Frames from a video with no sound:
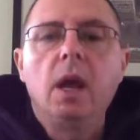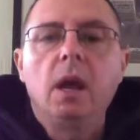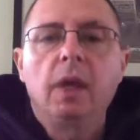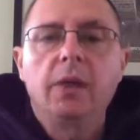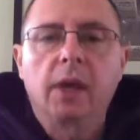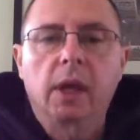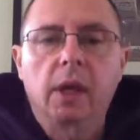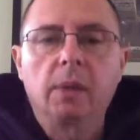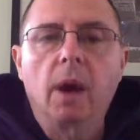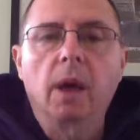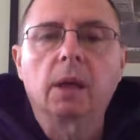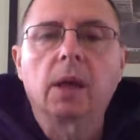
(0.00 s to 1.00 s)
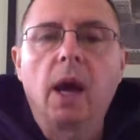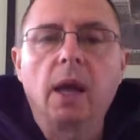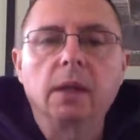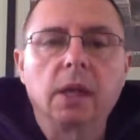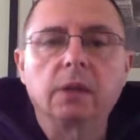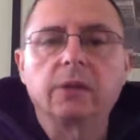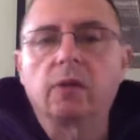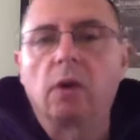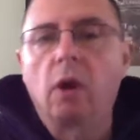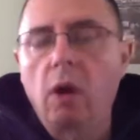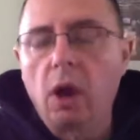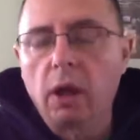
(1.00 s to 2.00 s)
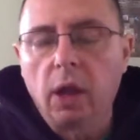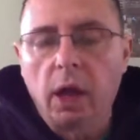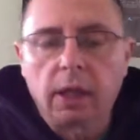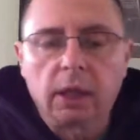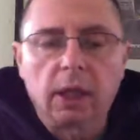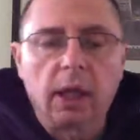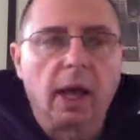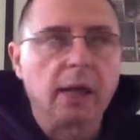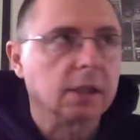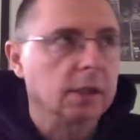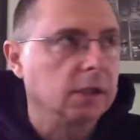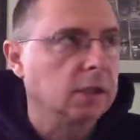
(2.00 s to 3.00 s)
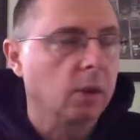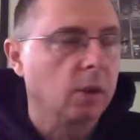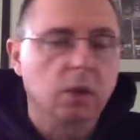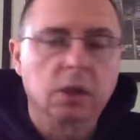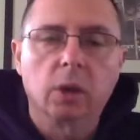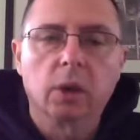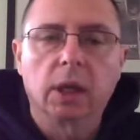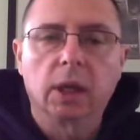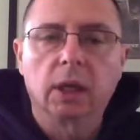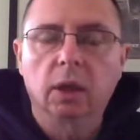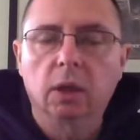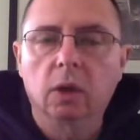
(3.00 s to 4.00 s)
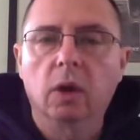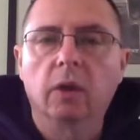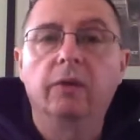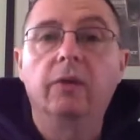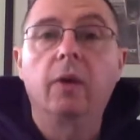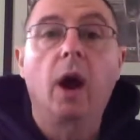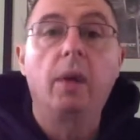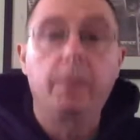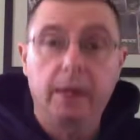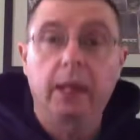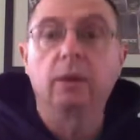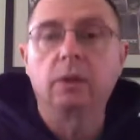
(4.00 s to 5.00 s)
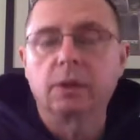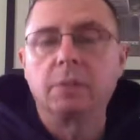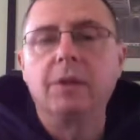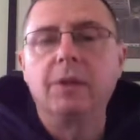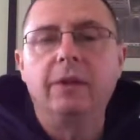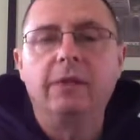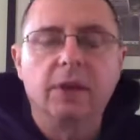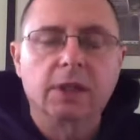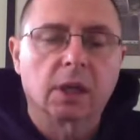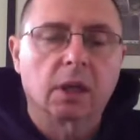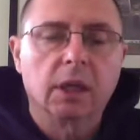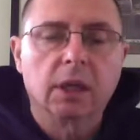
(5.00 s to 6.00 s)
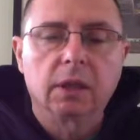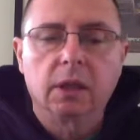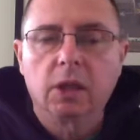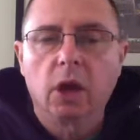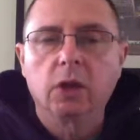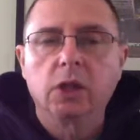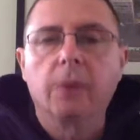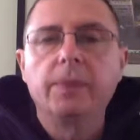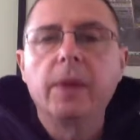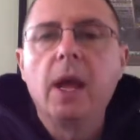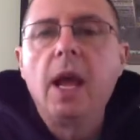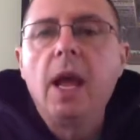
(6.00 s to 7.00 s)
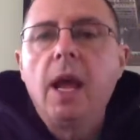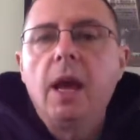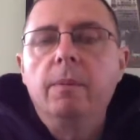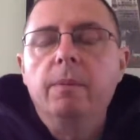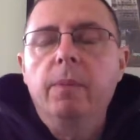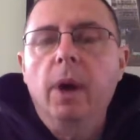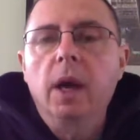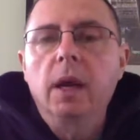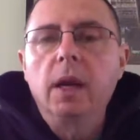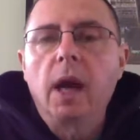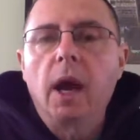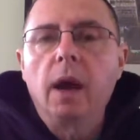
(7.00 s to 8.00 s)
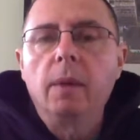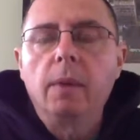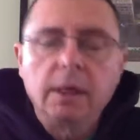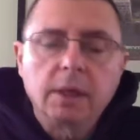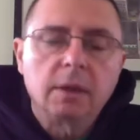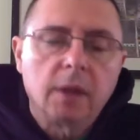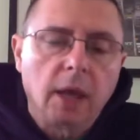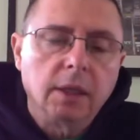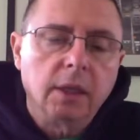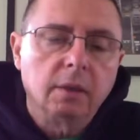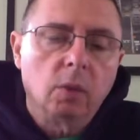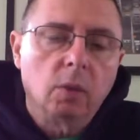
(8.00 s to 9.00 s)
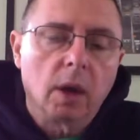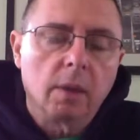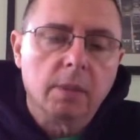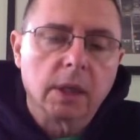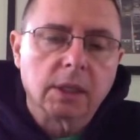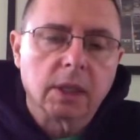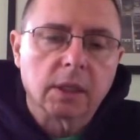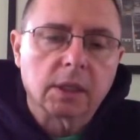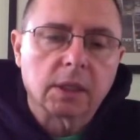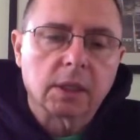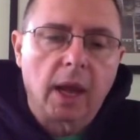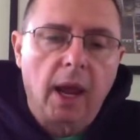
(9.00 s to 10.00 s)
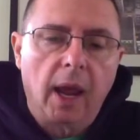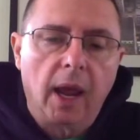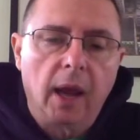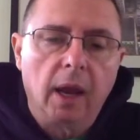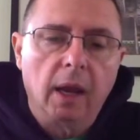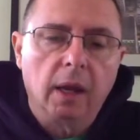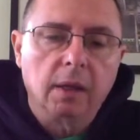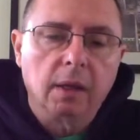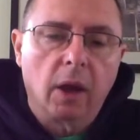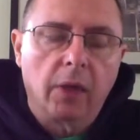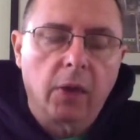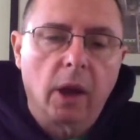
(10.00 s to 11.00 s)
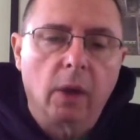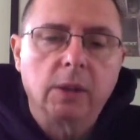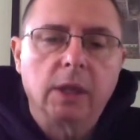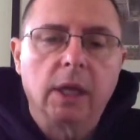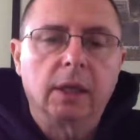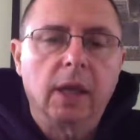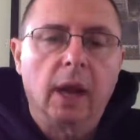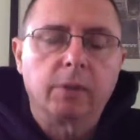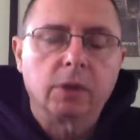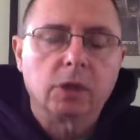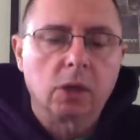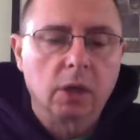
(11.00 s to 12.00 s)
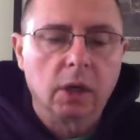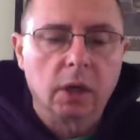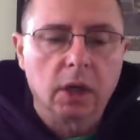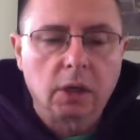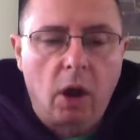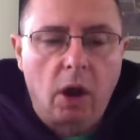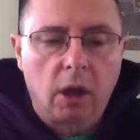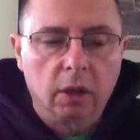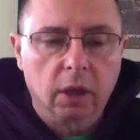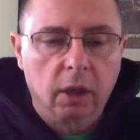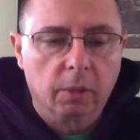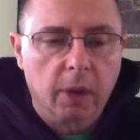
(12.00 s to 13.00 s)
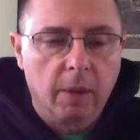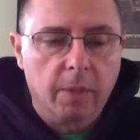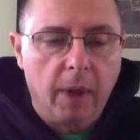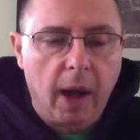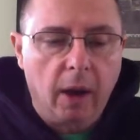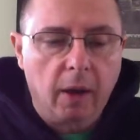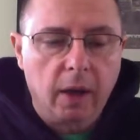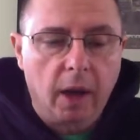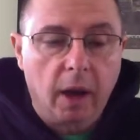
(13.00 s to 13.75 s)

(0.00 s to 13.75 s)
thinking about content for our online classes that we're doing in lieu of being able to meet physically at the dojo. But I didn't want to miss this, and I thought I would take the opportunity to talk a little bit about